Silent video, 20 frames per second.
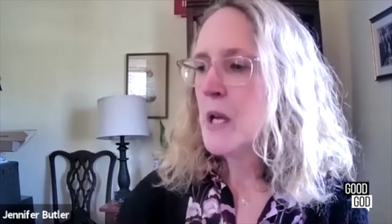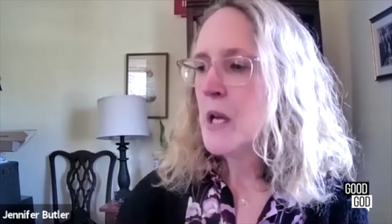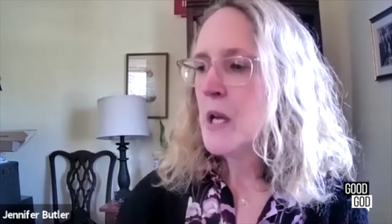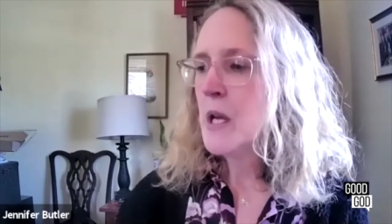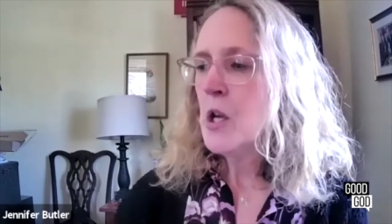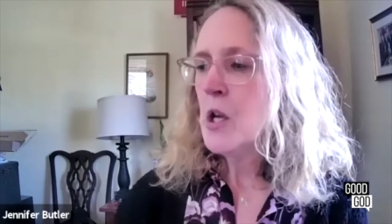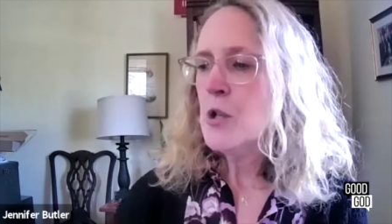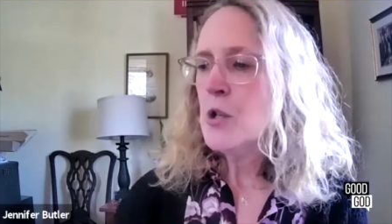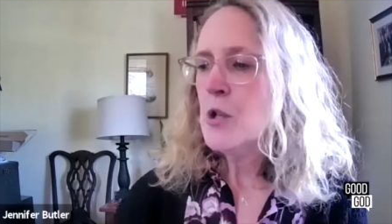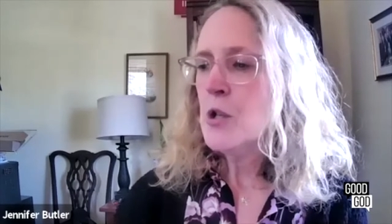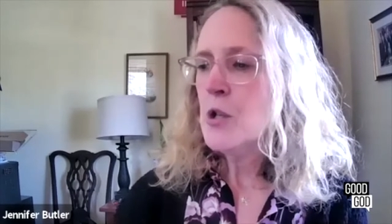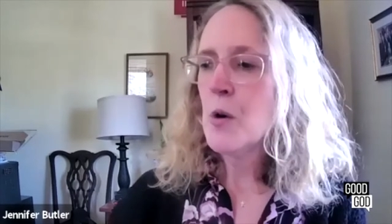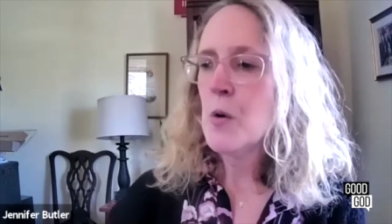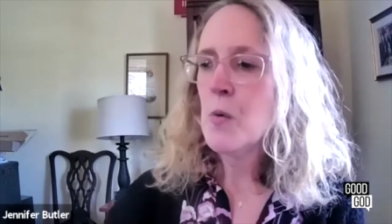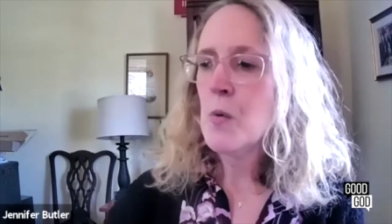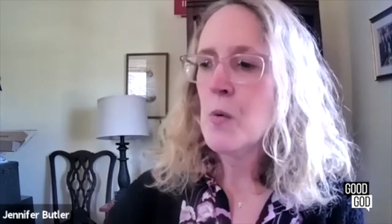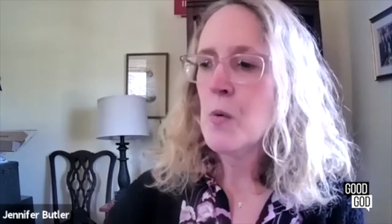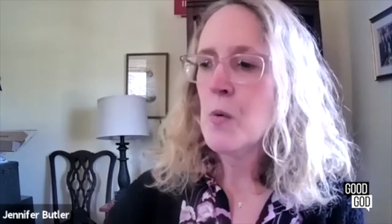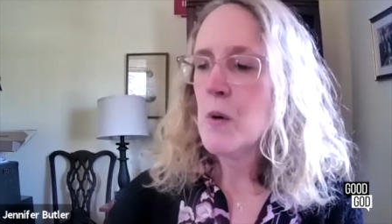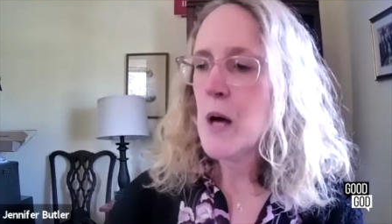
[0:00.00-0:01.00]

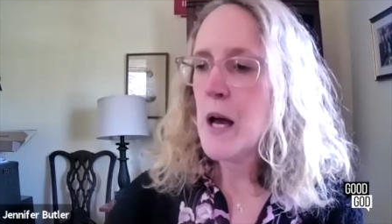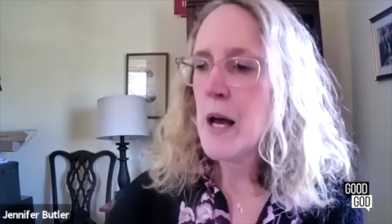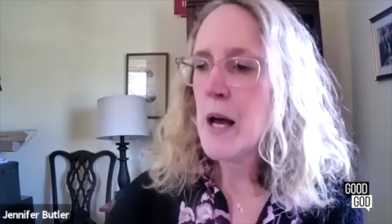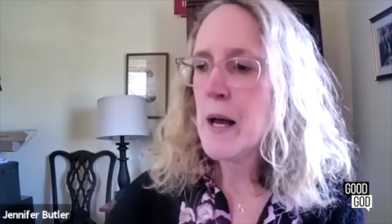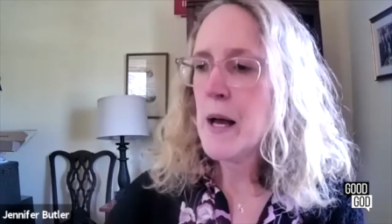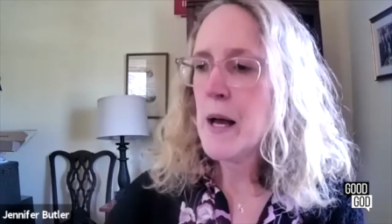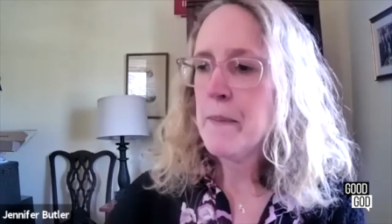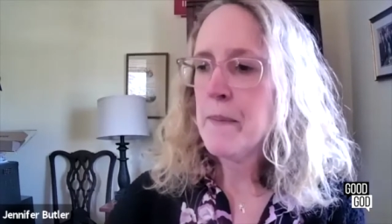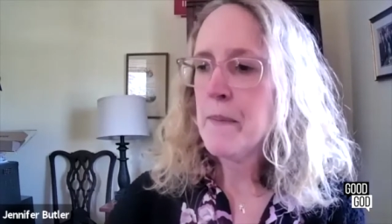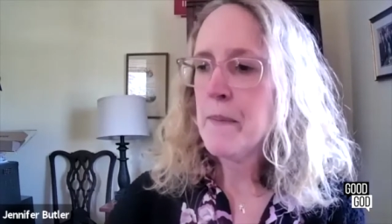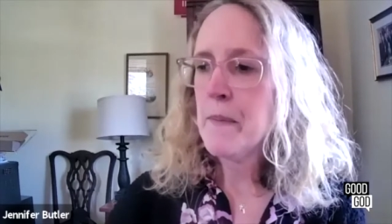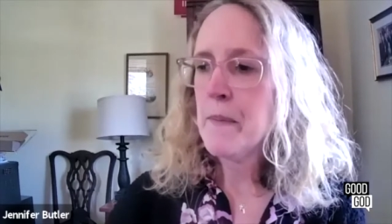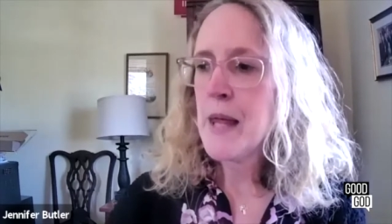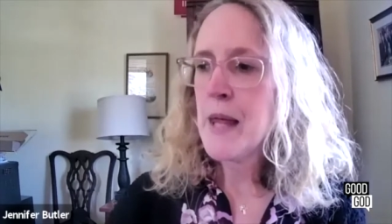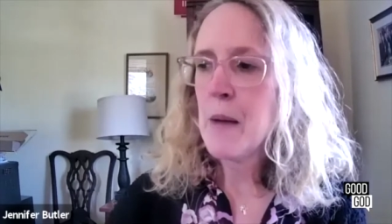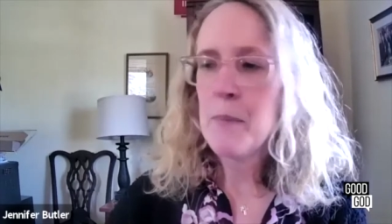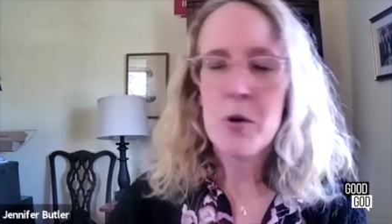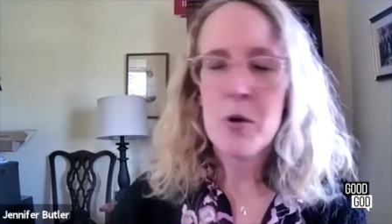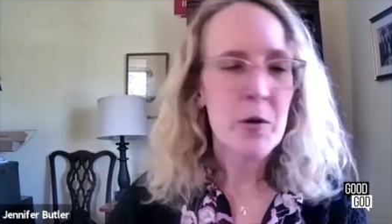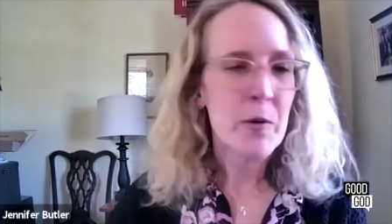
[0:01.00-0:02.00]
So
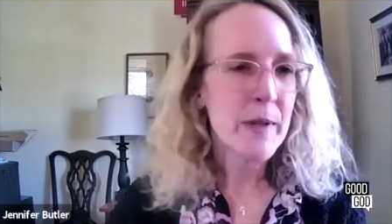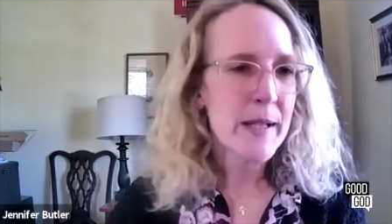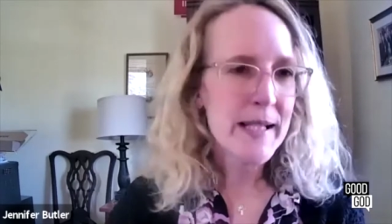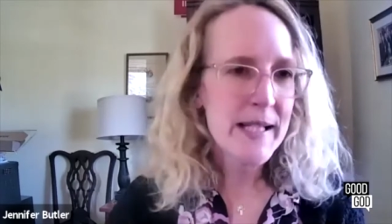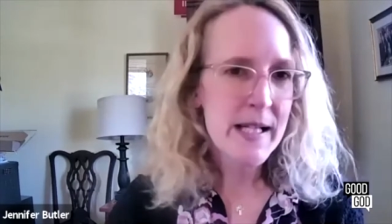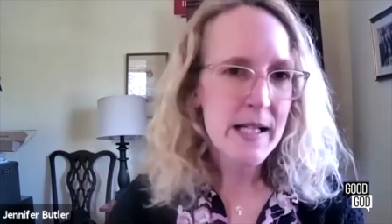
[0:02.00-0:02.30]
that book really